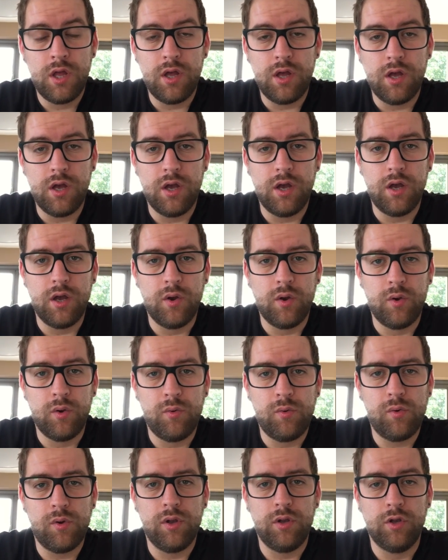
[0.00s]

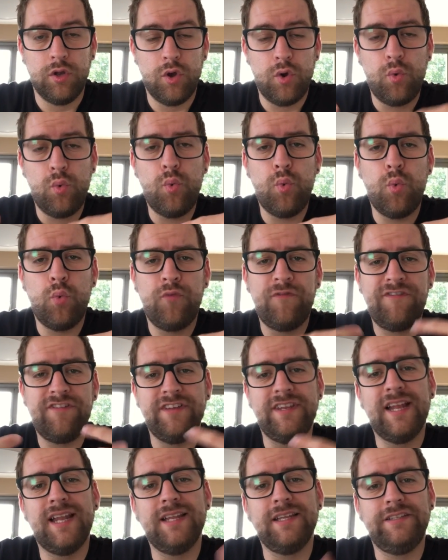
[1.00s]
low
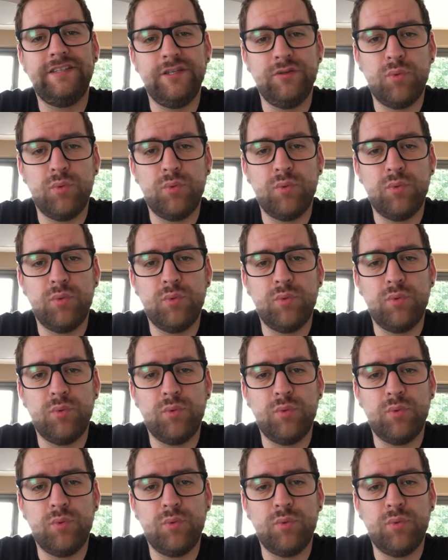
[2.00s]
fidelity